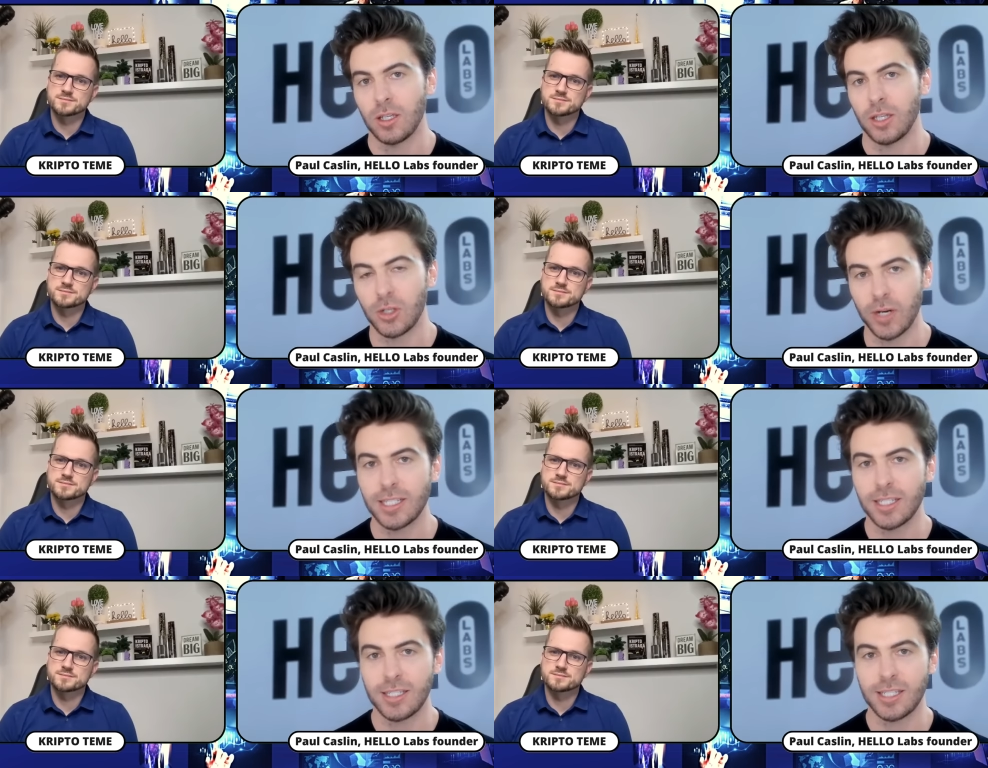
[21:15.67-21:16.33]
Speaker 1: the
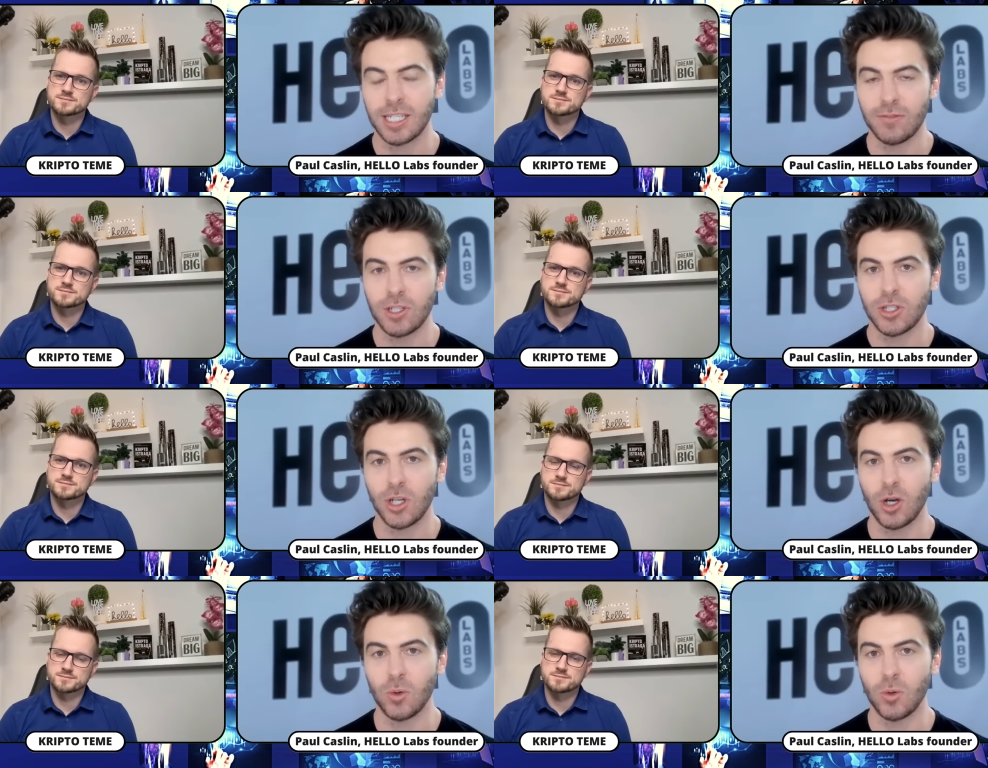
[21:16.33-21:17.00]
greatest T V
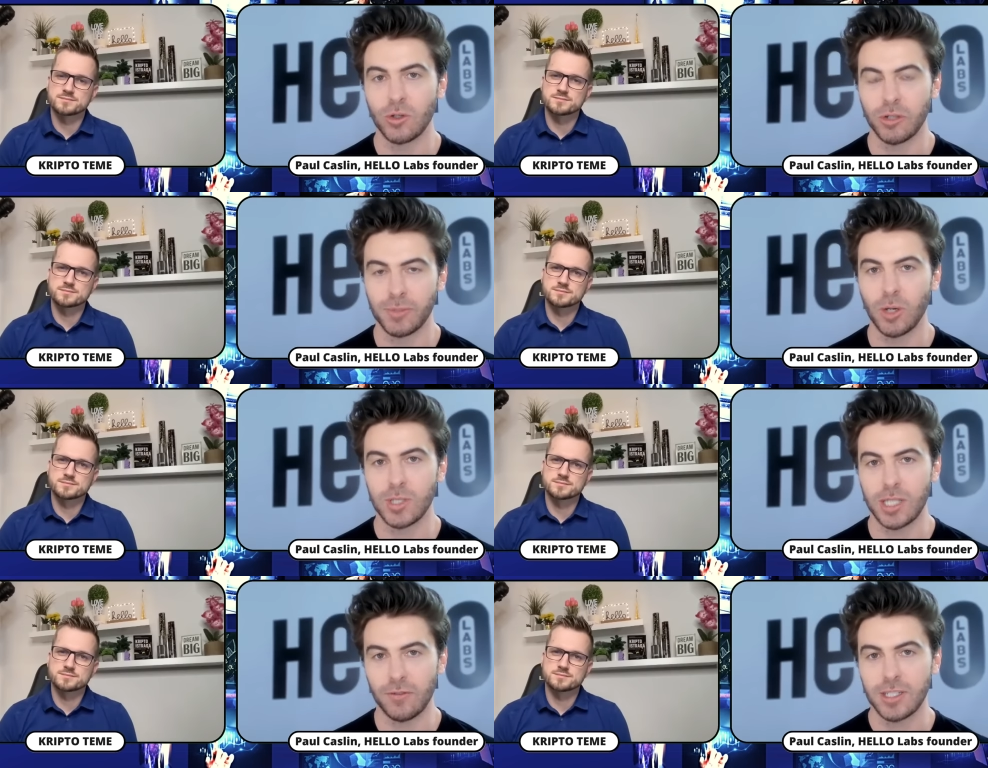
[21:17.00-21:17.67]
show
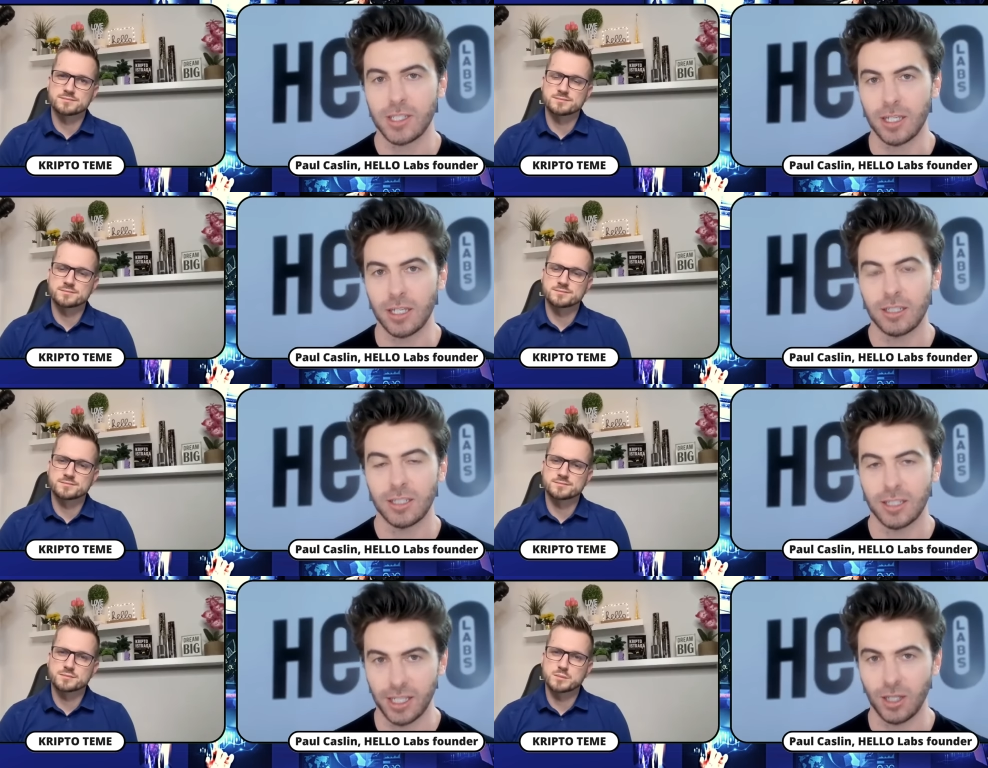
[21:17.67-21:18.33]
crypto's ever seen
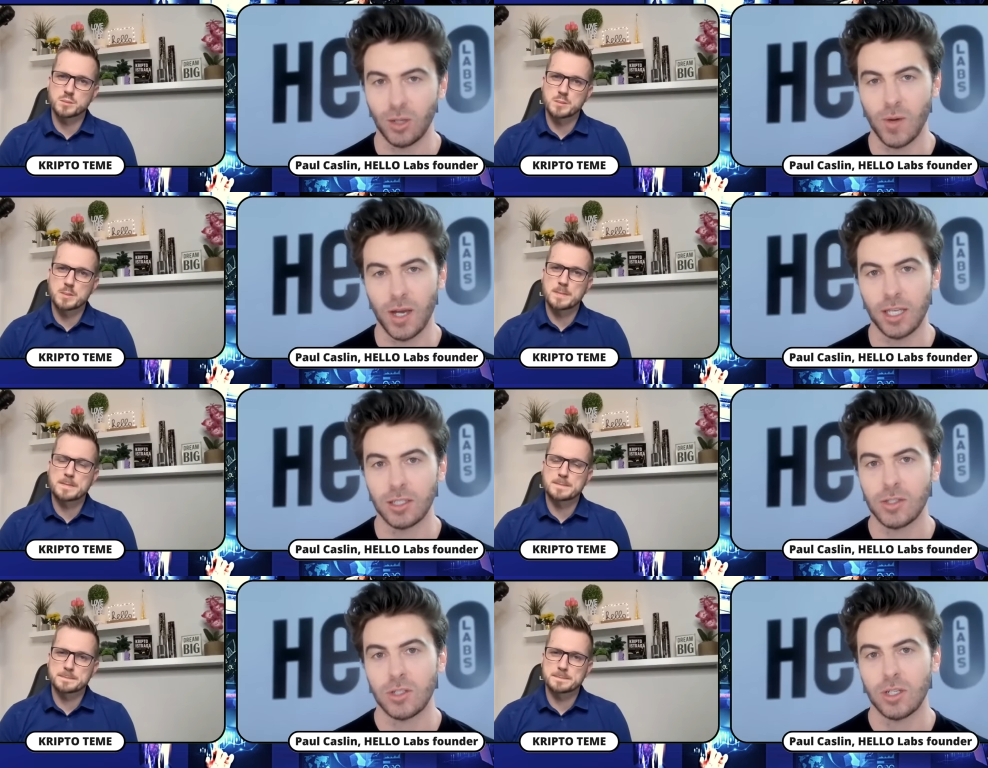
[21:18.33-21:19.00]
in Killer
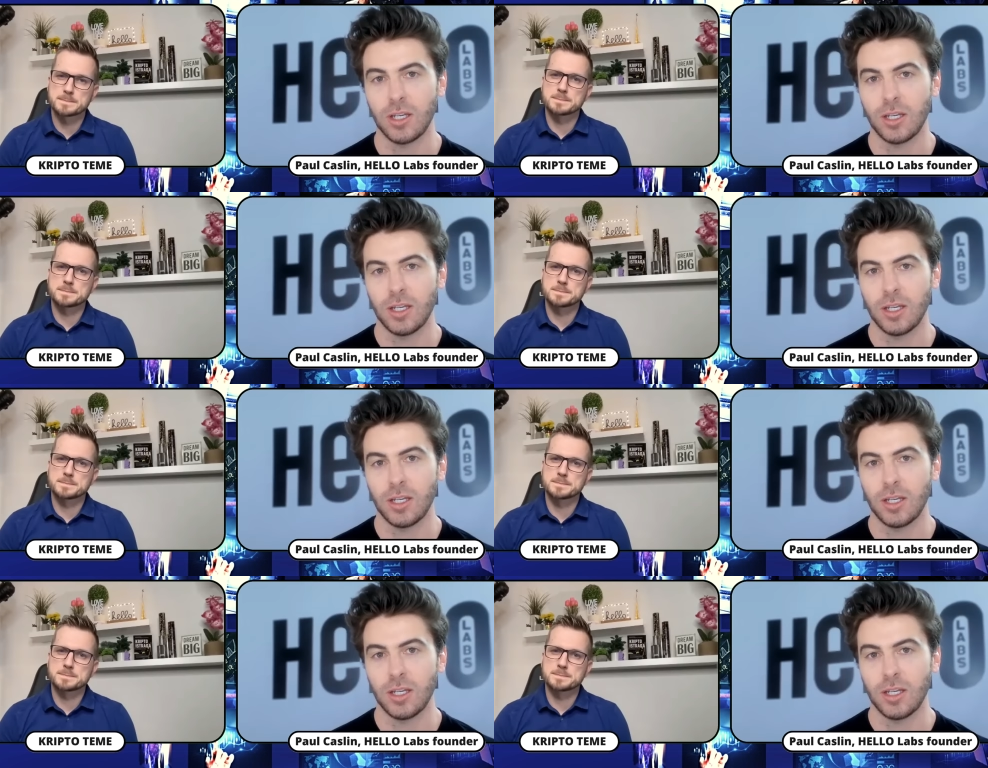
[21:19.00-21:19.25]
Whales.